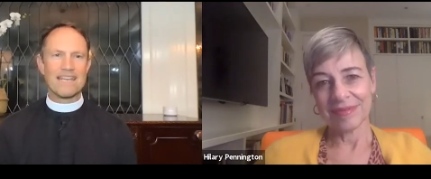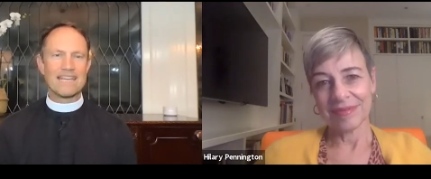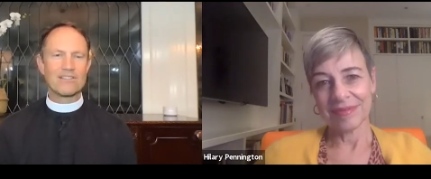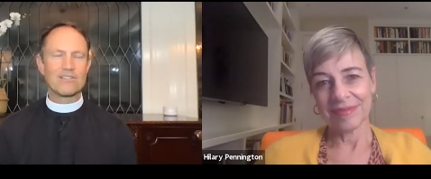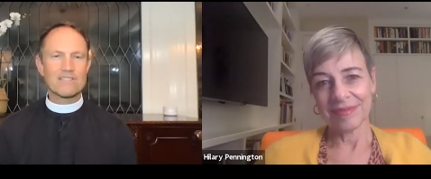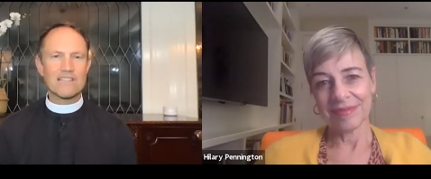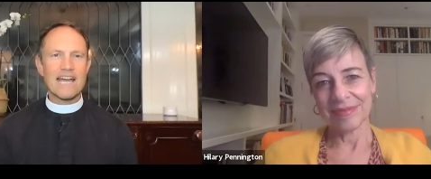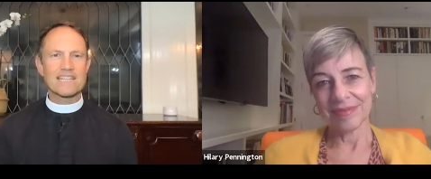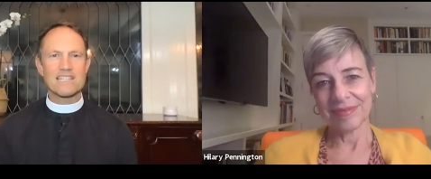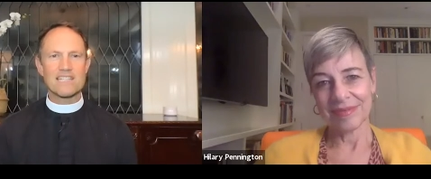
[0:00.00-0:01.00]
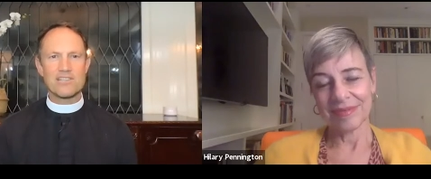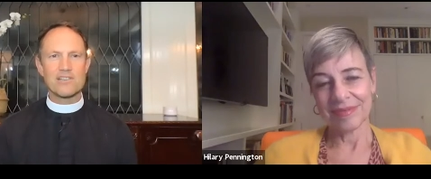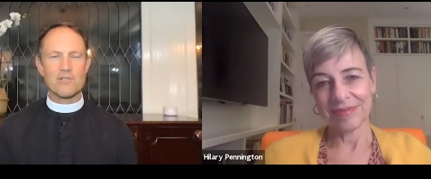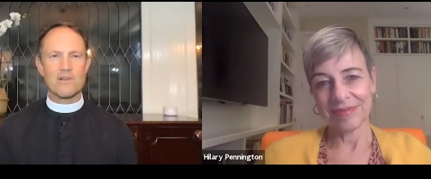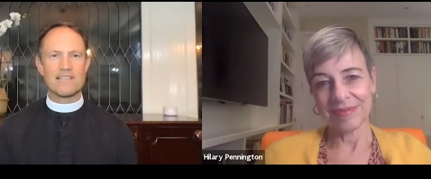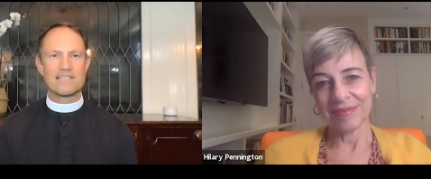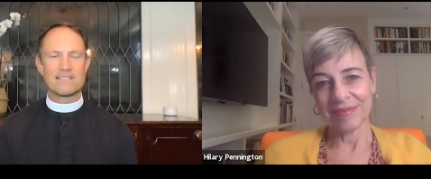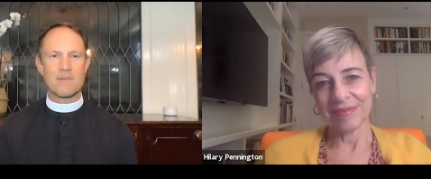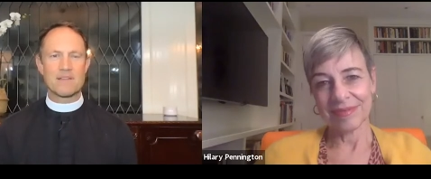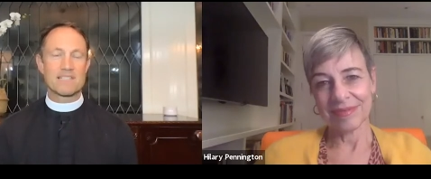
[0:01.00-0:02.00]
Speaker 1: it looked like to you as
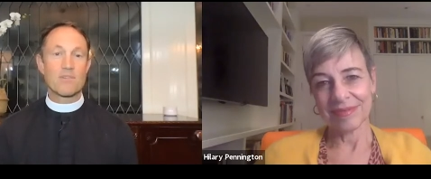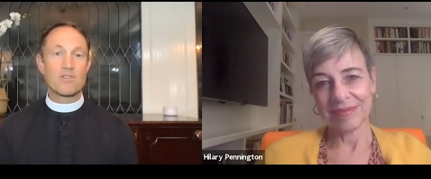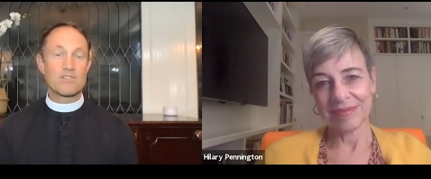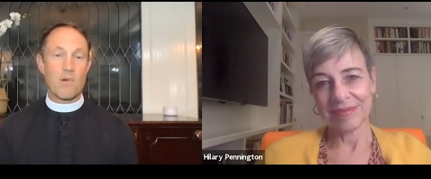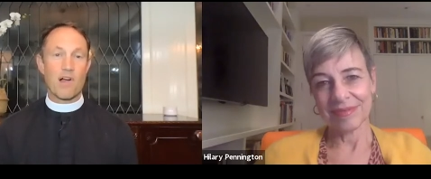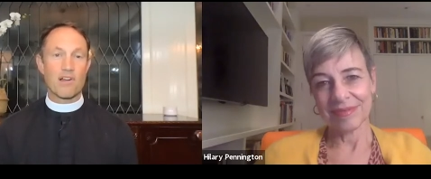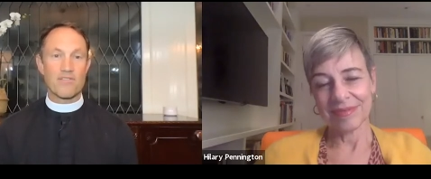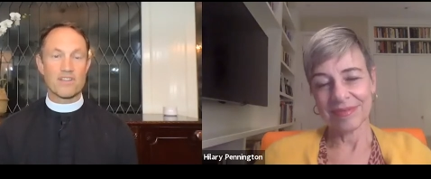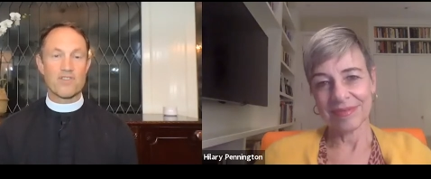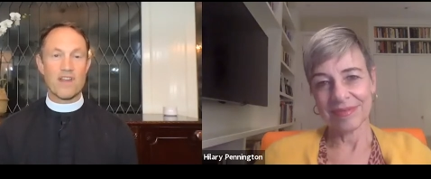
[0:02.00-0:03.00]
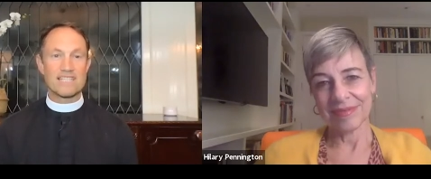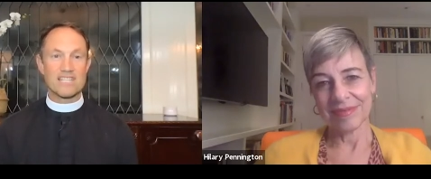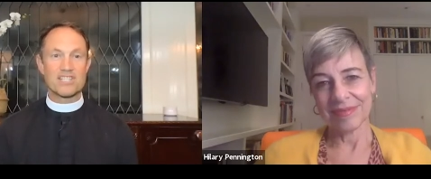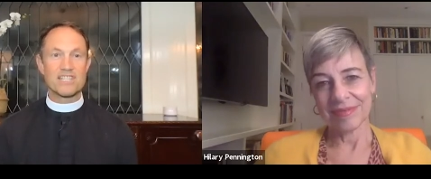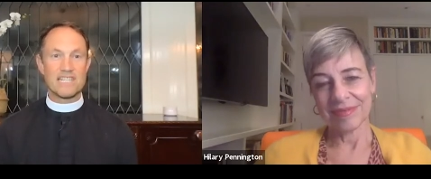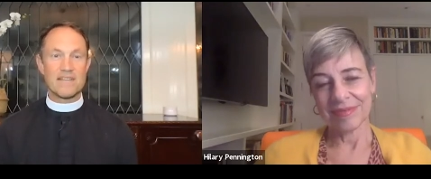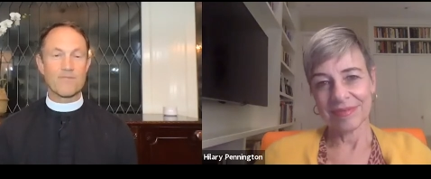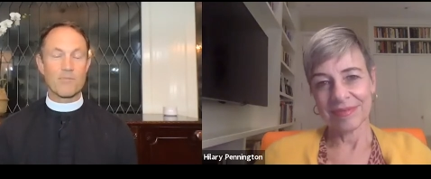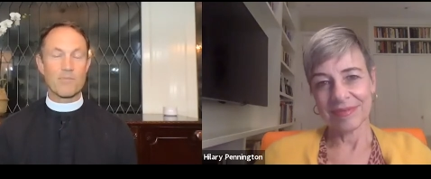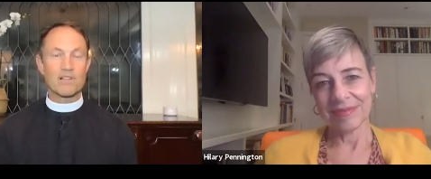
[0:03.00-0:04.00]
someone who is part of the transition team
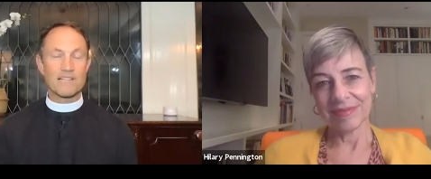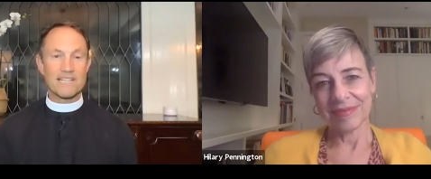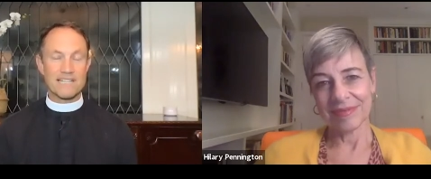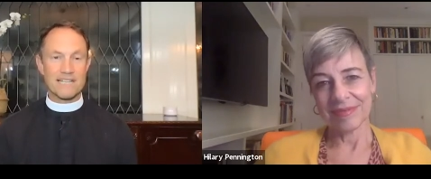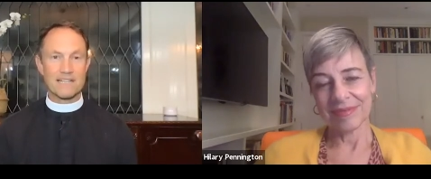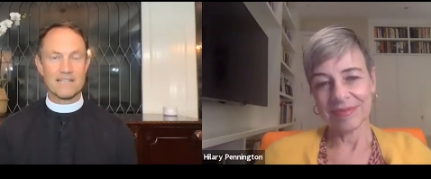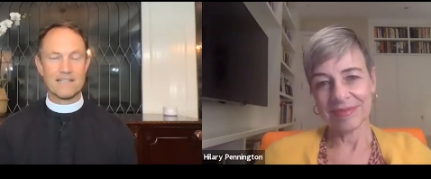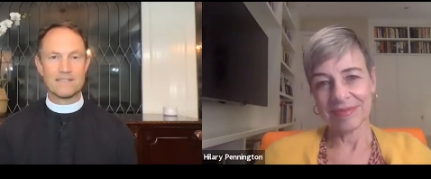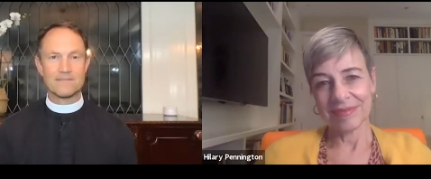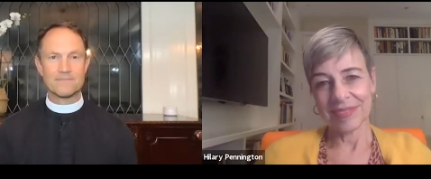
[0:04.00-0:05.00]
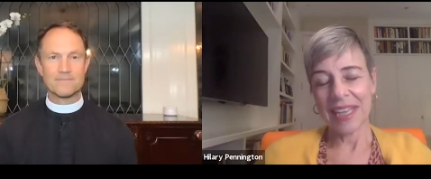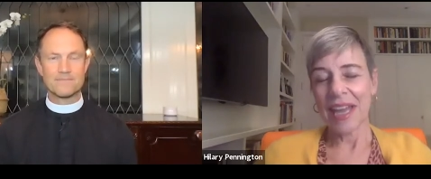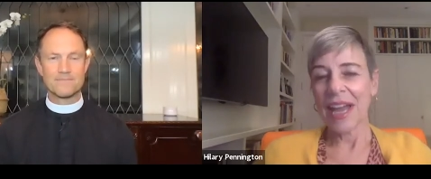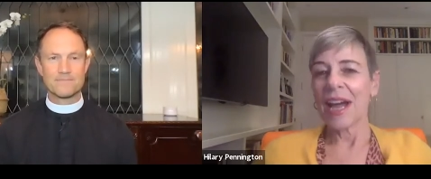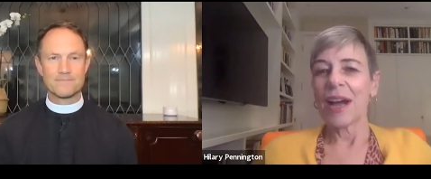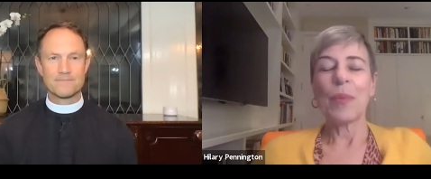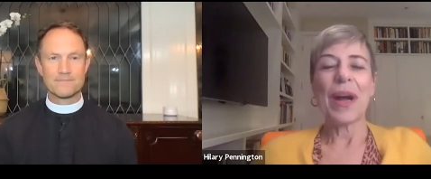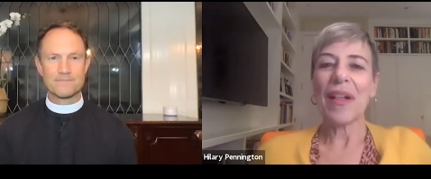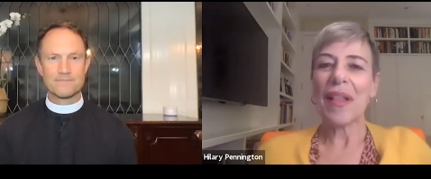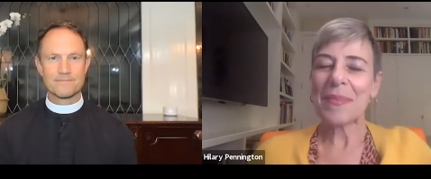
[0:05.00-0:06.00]
for Bill Clinton
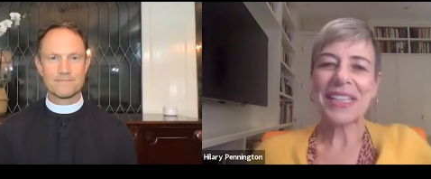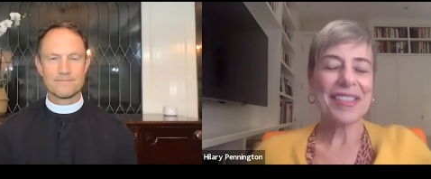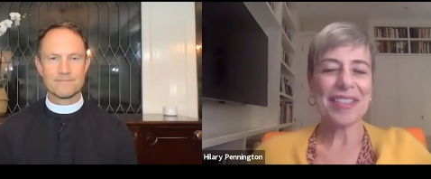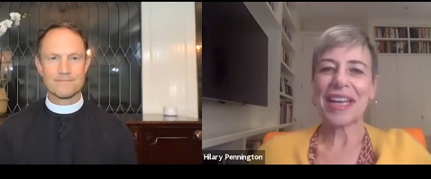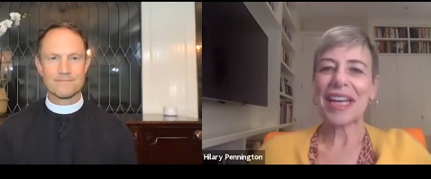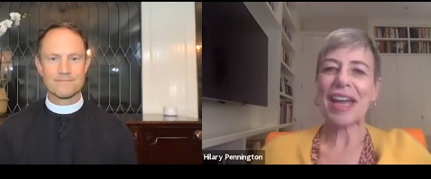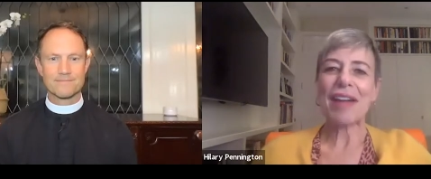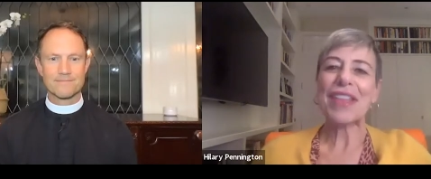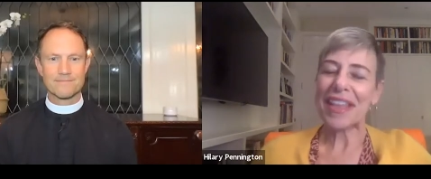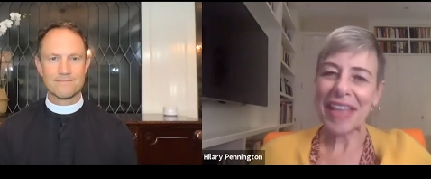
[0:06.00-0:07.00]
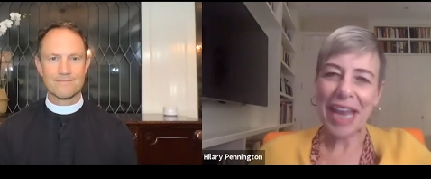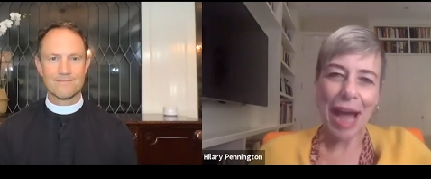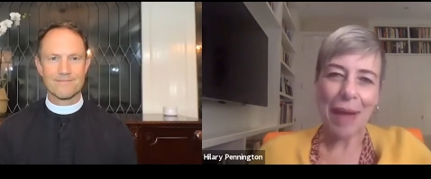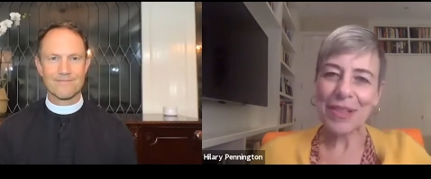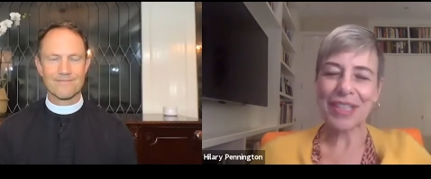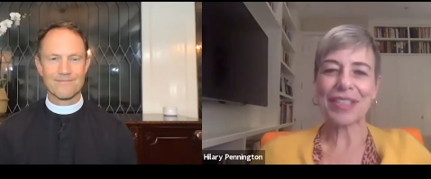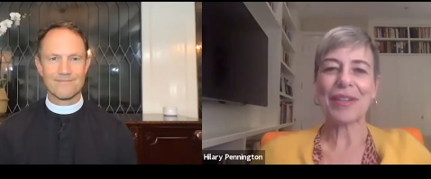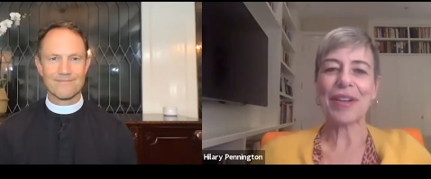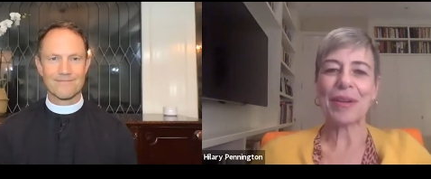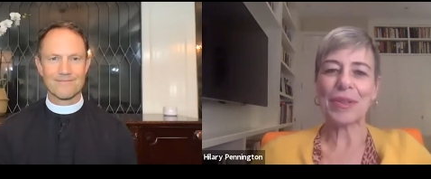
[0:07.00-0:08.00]
Speaker 2: well, I mean, just like everything that happened this
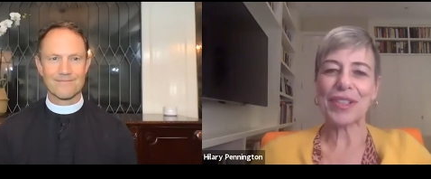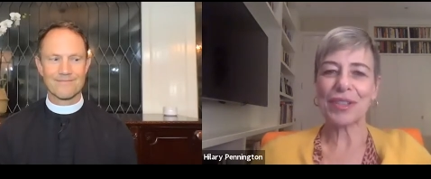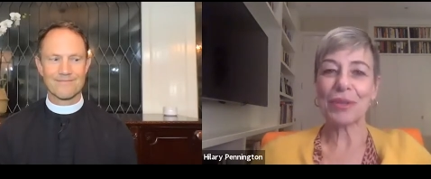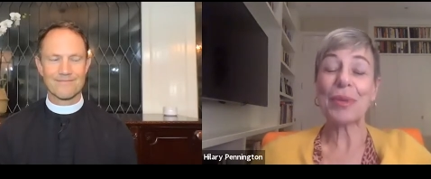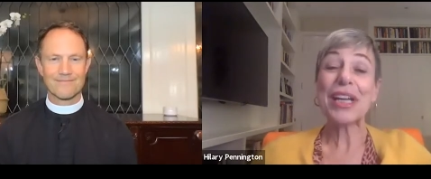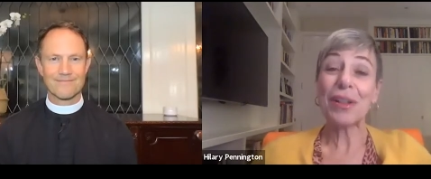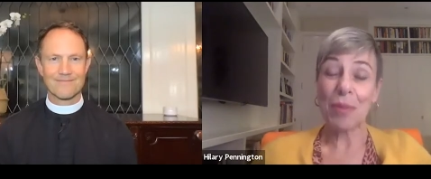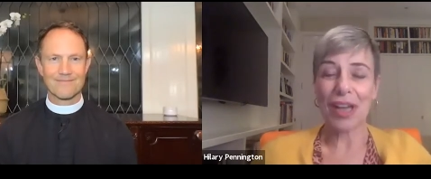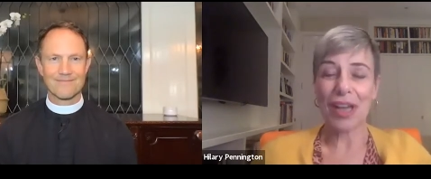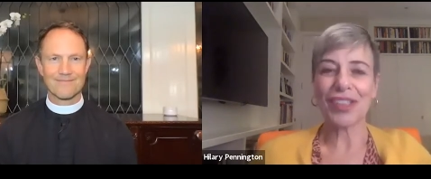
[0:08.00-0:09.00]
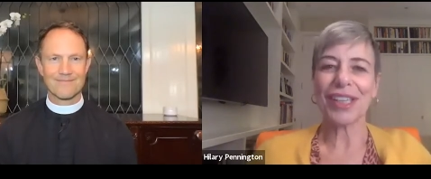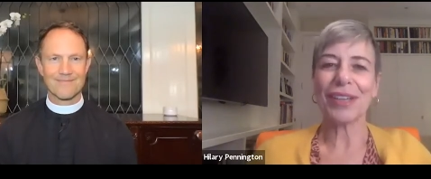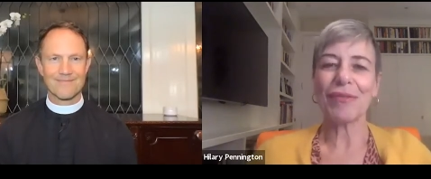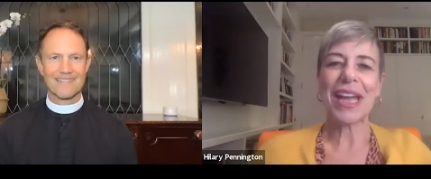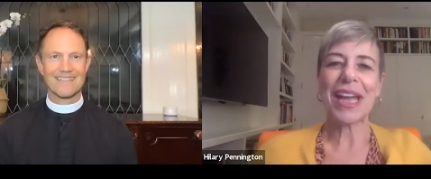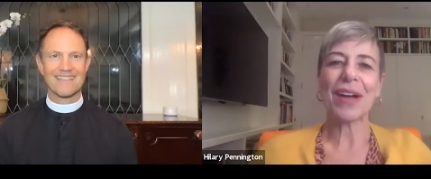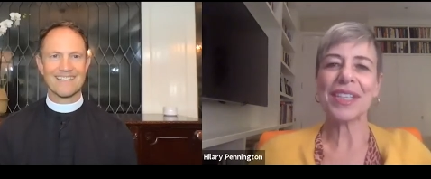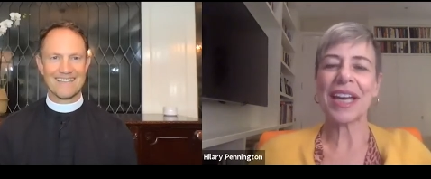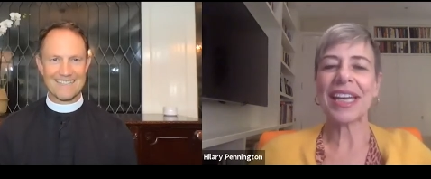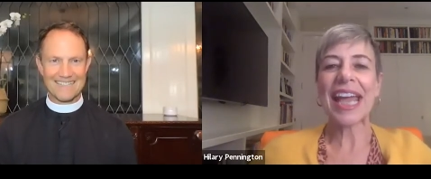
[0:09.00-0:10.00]
year, it was surreal watching it from the
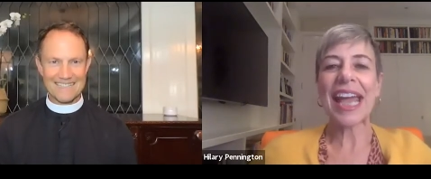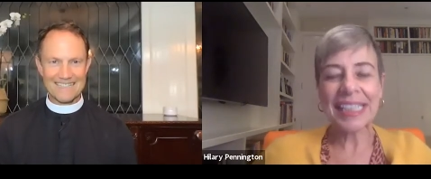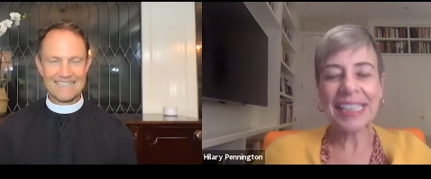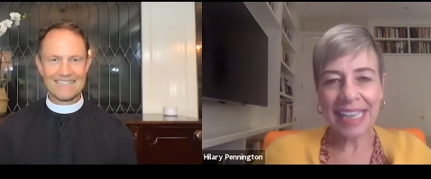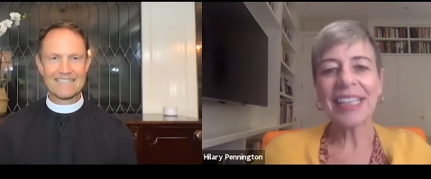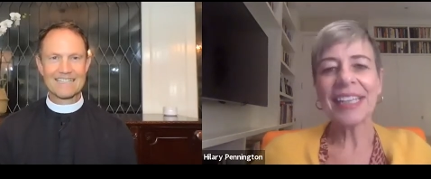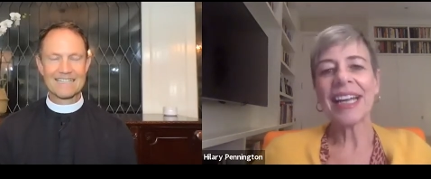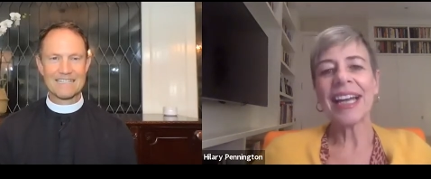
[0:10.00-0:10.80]
outside. And yet,